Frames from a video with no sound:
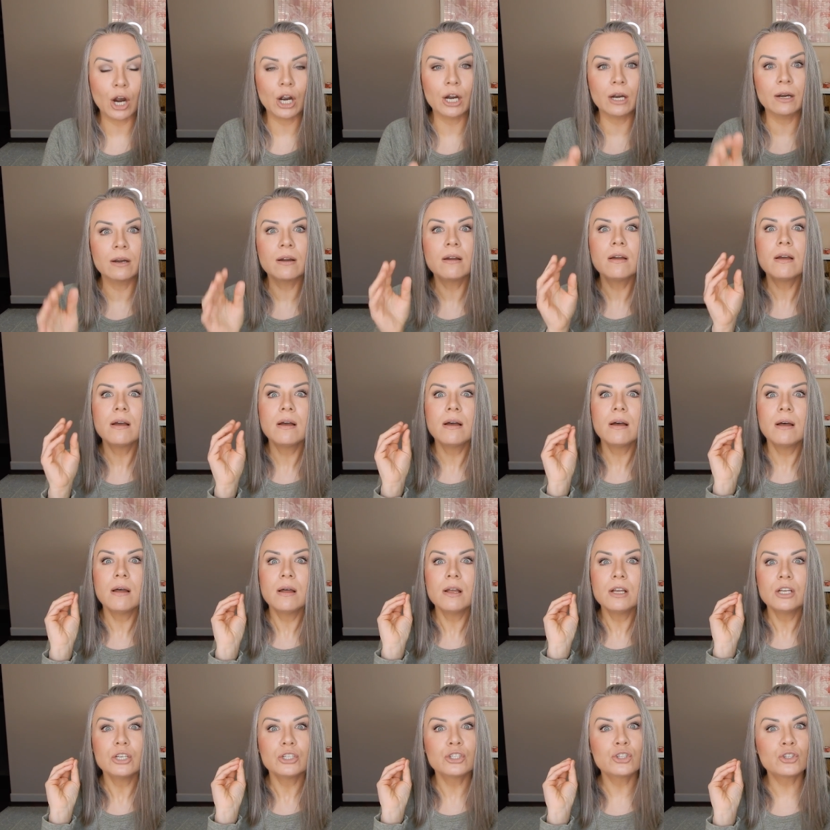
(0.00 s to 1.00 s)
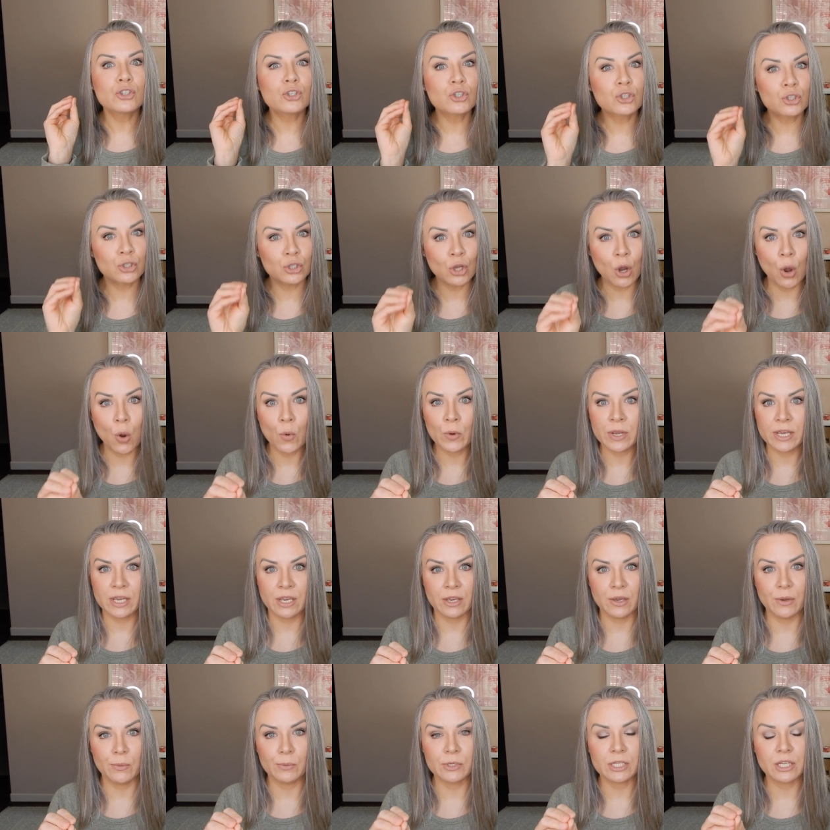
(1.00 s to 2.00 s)
are so
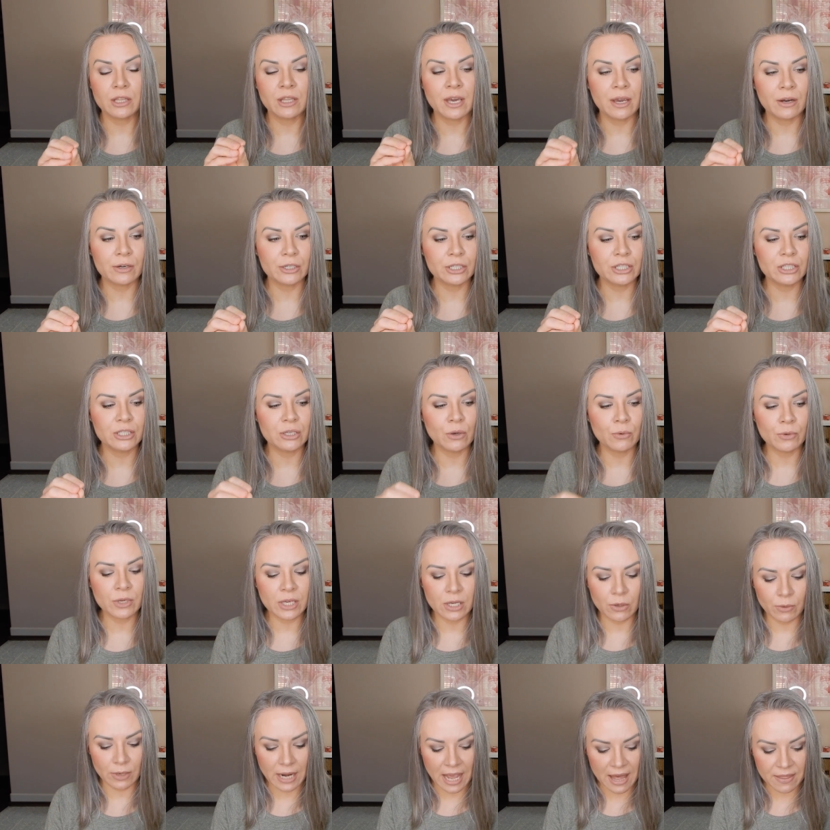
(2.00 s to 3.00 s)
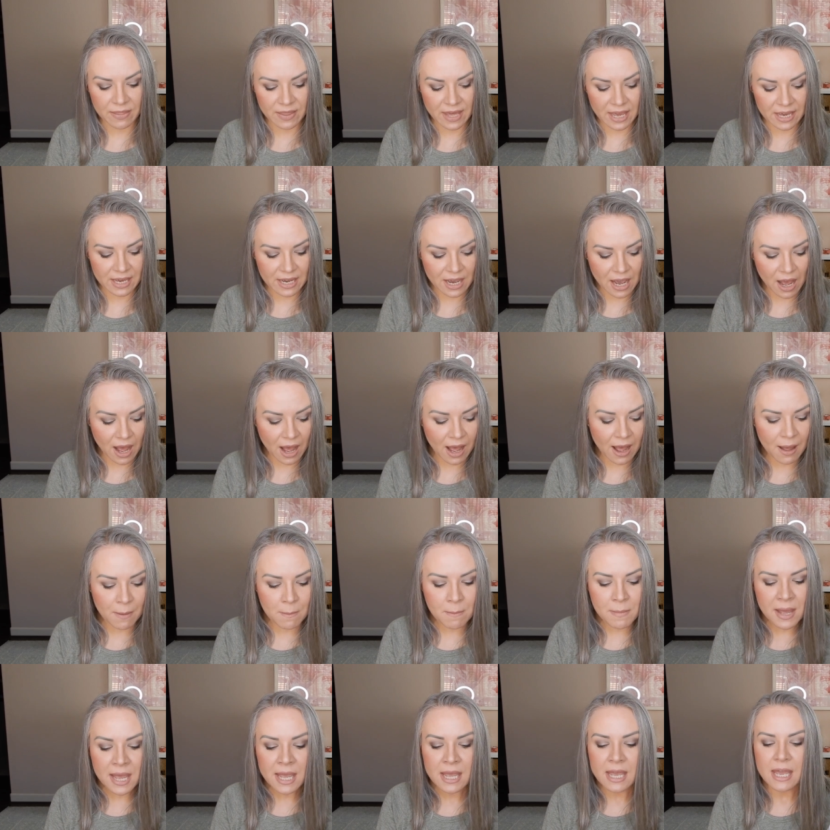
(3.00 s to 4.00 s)
cute. They are so cute and they
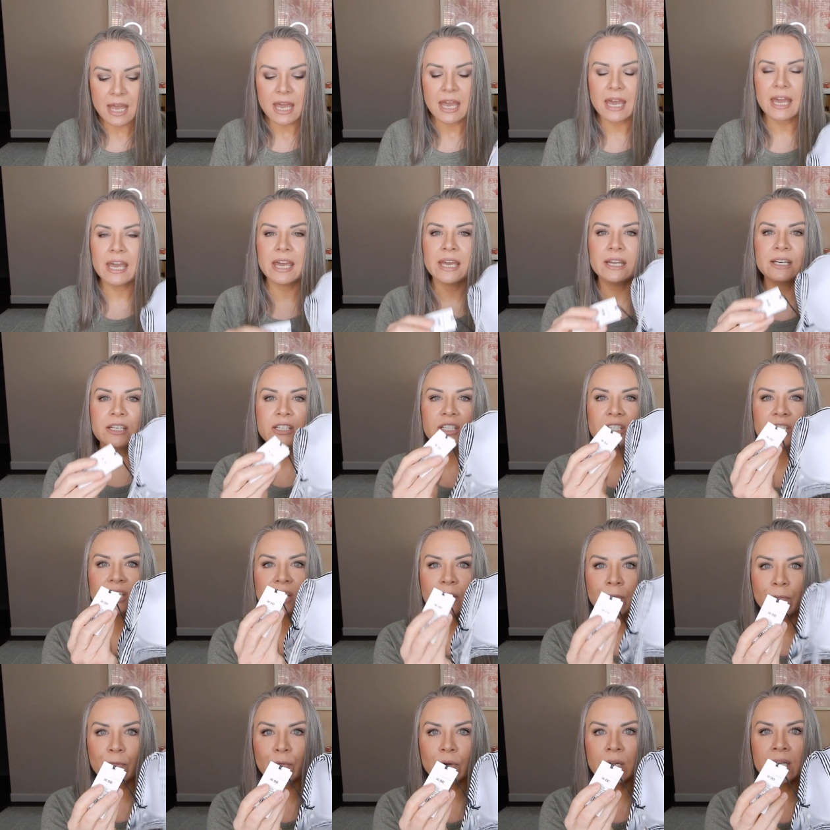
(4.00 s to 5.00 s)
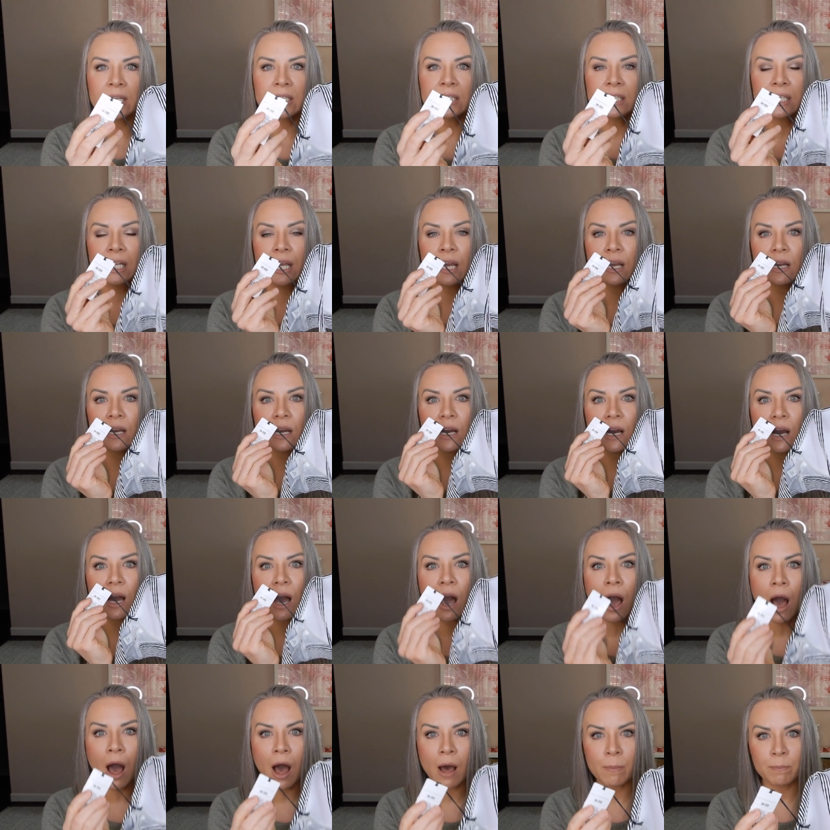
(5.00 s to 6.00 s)
come in different
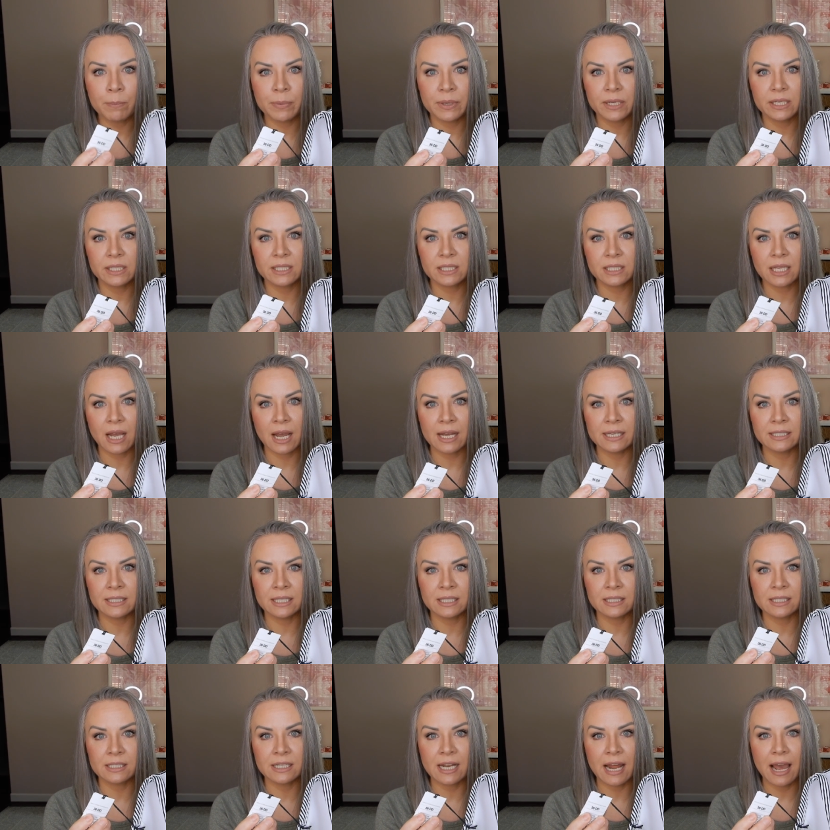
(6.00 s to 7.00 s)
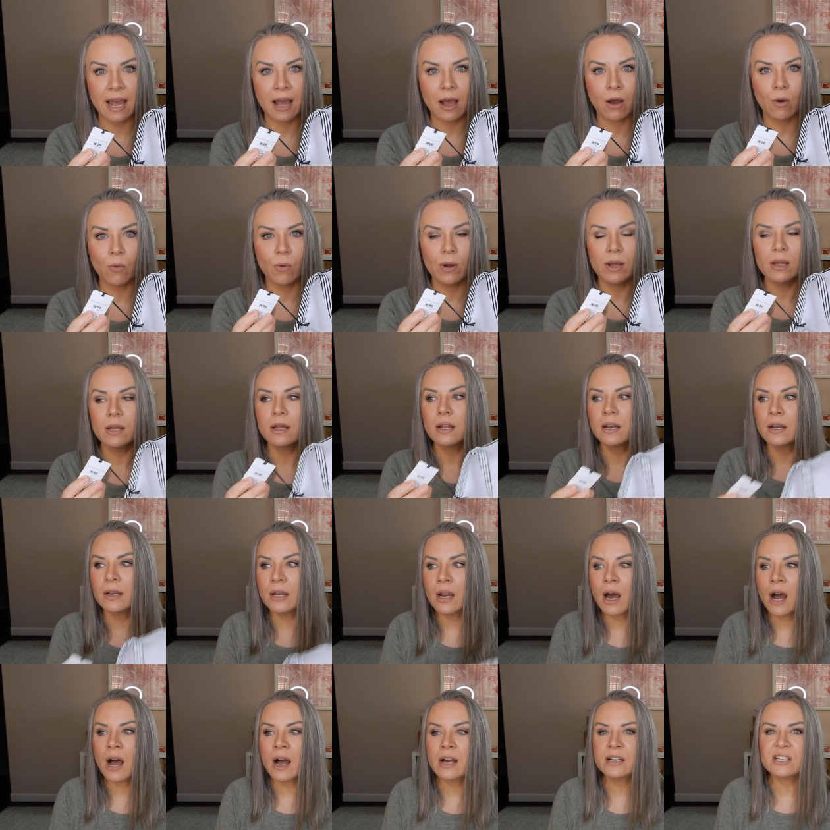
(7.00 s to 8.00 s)
cup sizes now,
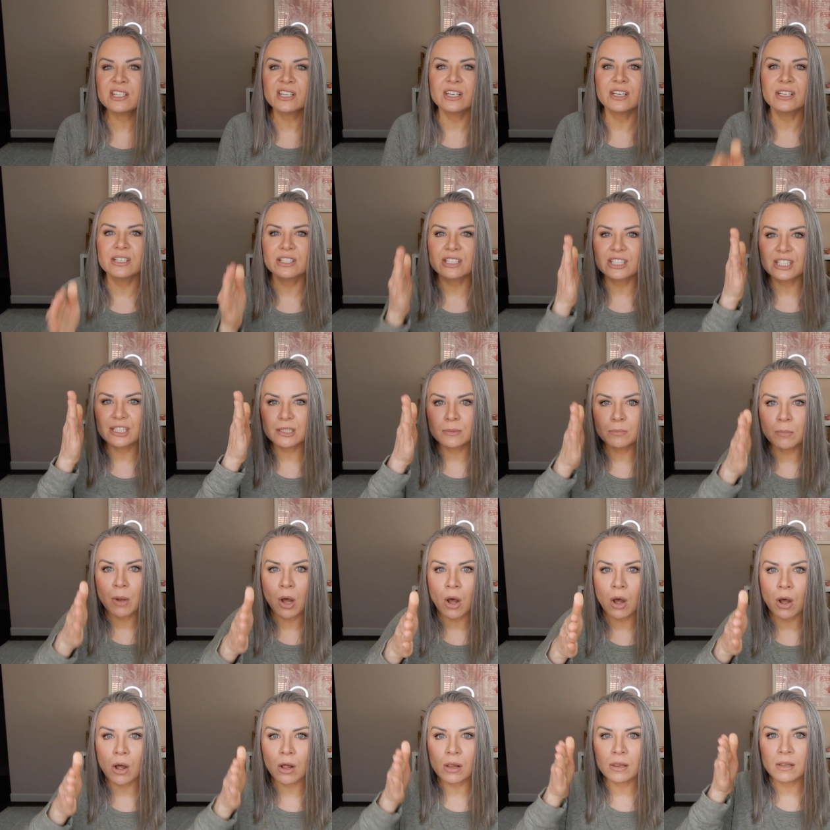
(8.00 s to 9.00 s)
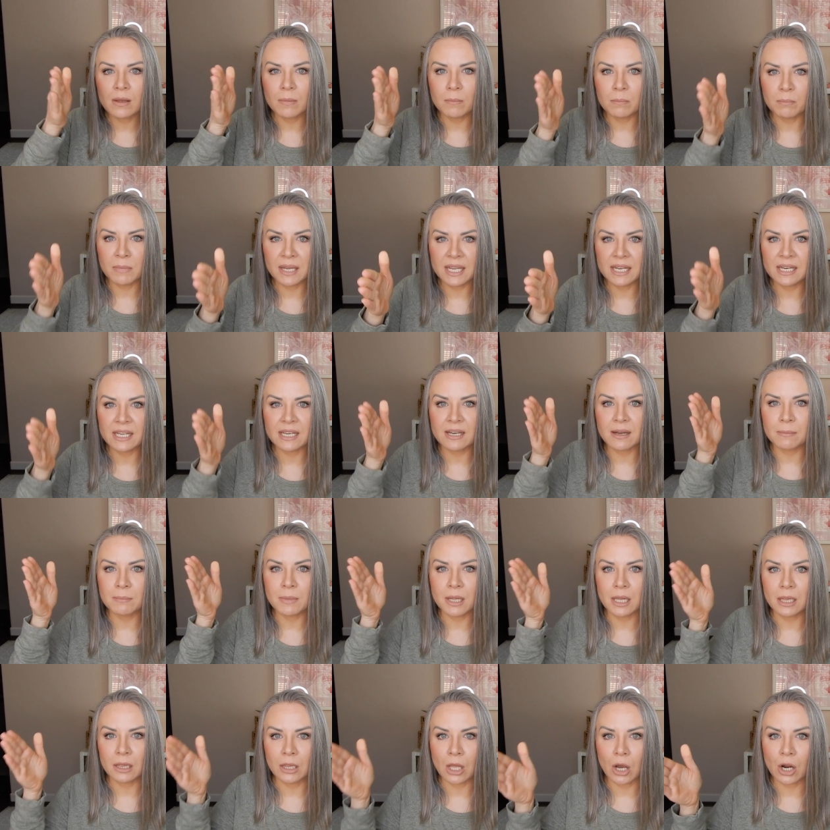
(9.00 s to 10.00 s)
not small,
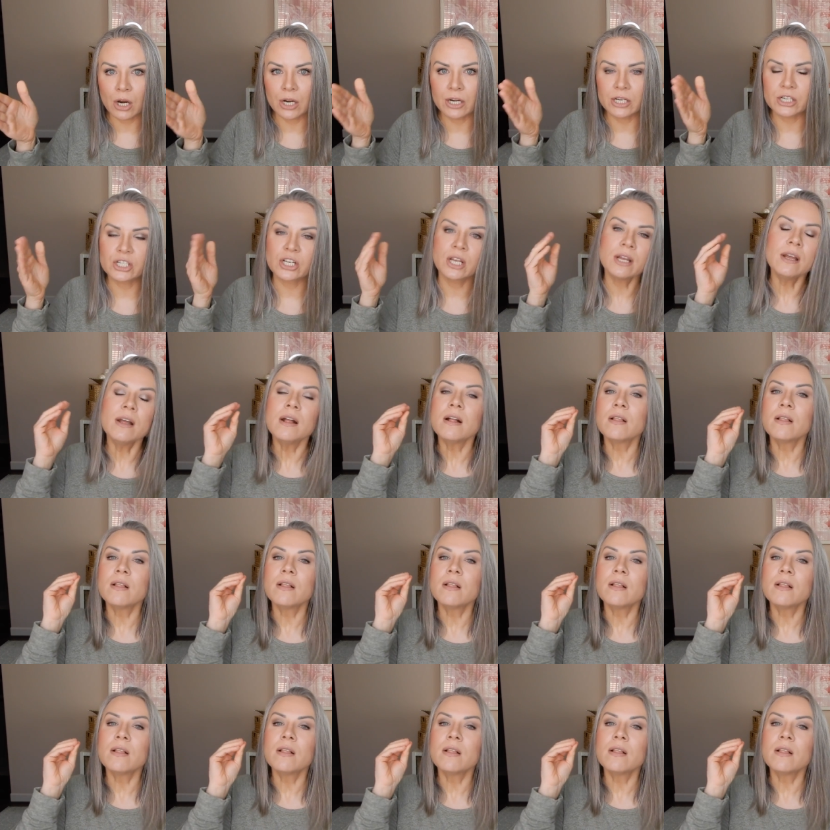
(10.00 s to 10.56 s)
medium, large.